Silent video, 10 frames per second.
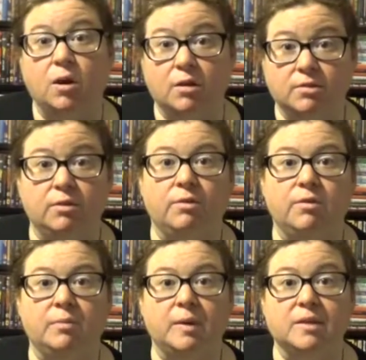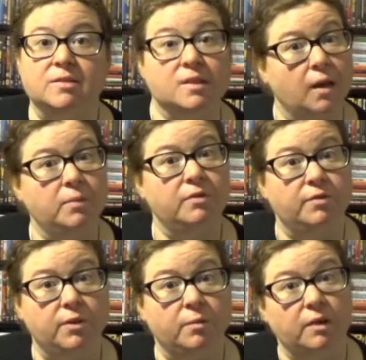also the best zombie
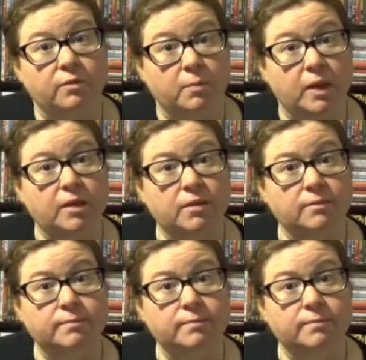film ever made